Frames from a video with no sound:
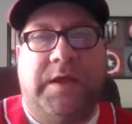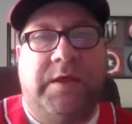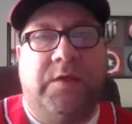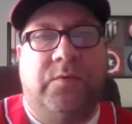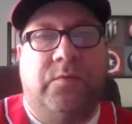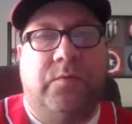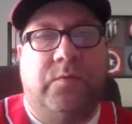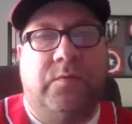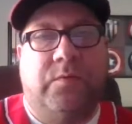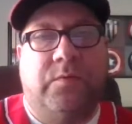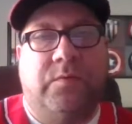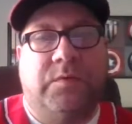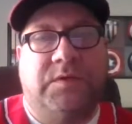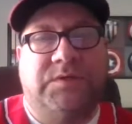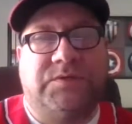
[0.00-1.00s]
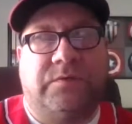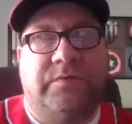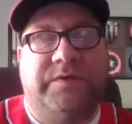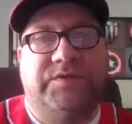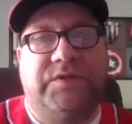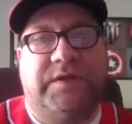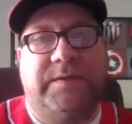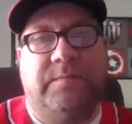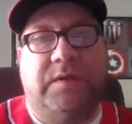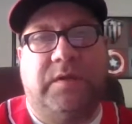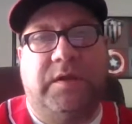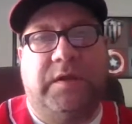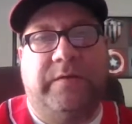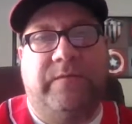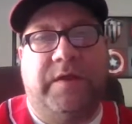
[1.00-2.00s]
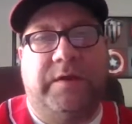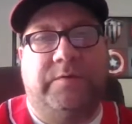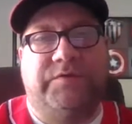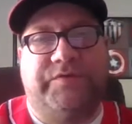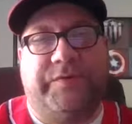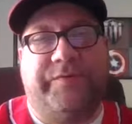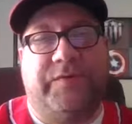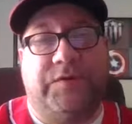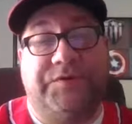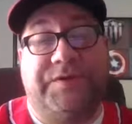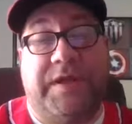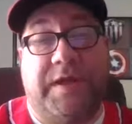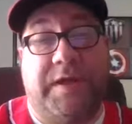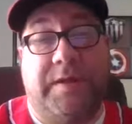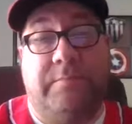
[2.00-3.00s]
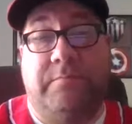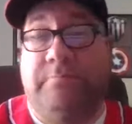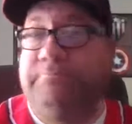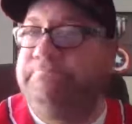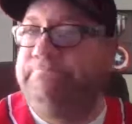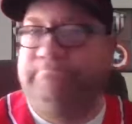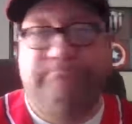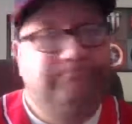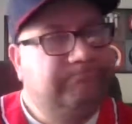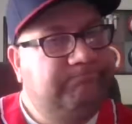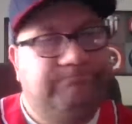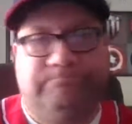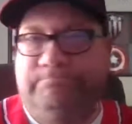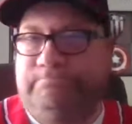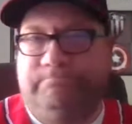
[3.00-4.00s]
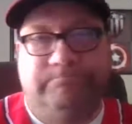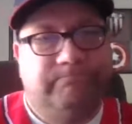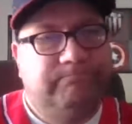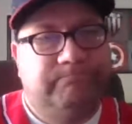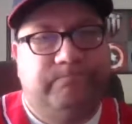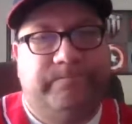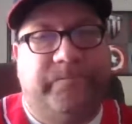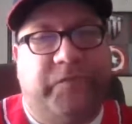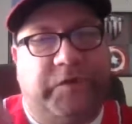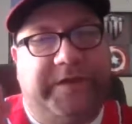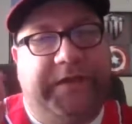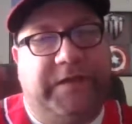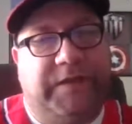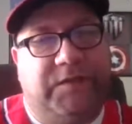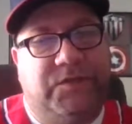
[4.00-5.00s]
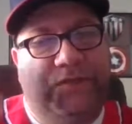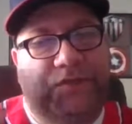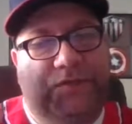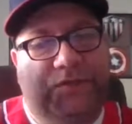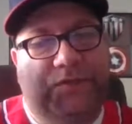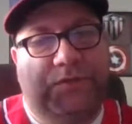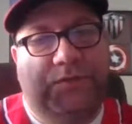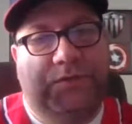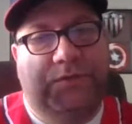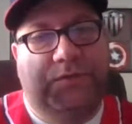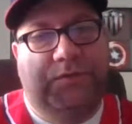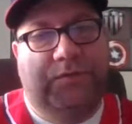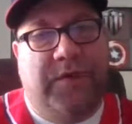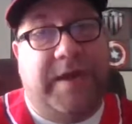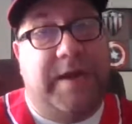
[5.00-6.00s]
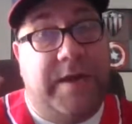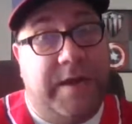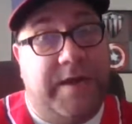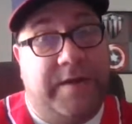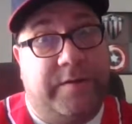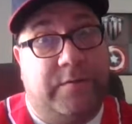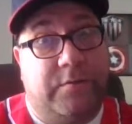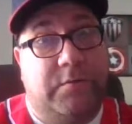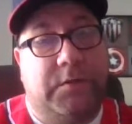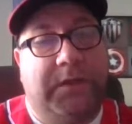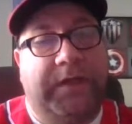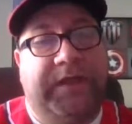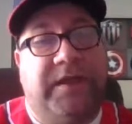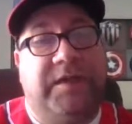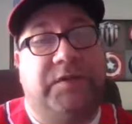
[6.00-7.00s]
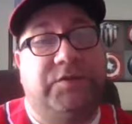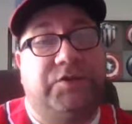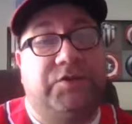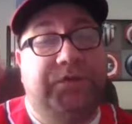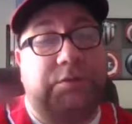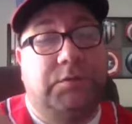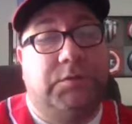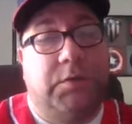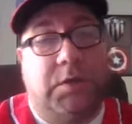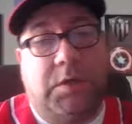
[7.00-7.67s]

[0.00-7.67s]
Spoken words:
It was originally believed that it was for first time. For each, right now, each